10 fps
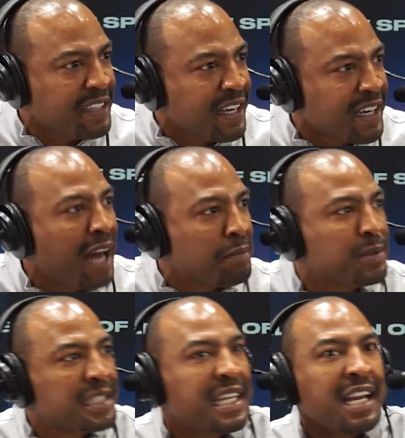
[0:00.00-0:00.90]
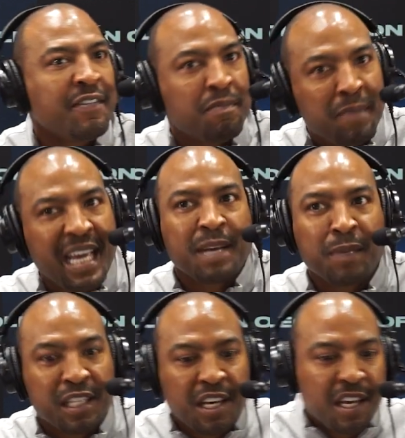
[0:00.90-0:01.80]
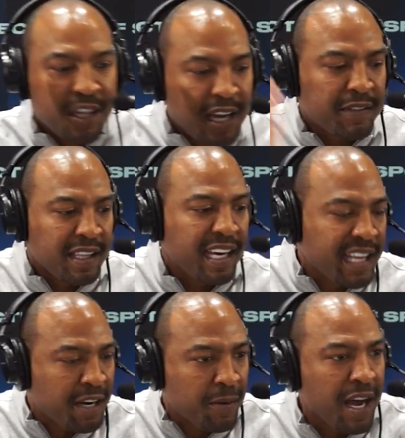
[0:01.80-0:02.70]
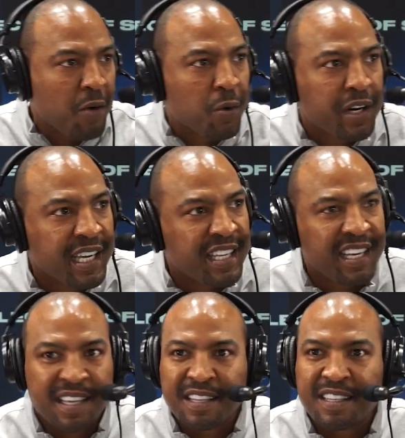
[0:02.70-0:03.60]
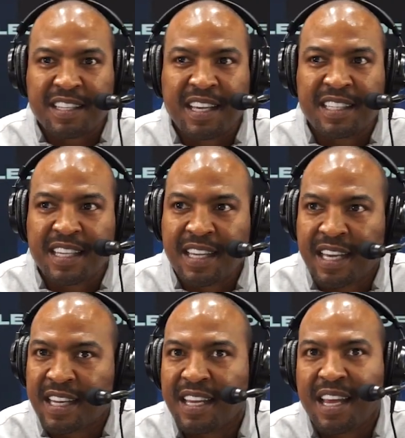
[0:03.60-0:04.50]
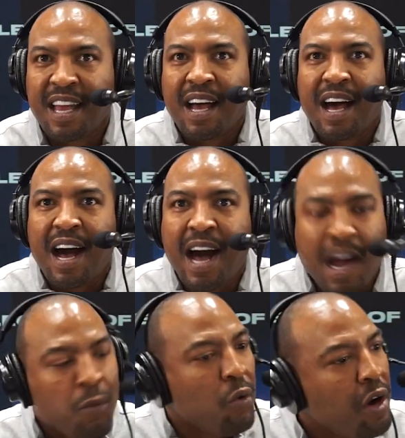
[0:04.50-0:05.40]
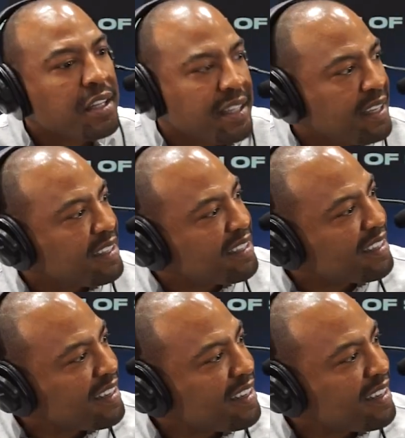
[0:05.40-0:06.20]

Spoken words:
accomplishments that I've made, but you have to lay that groundwork in to get it. I want this.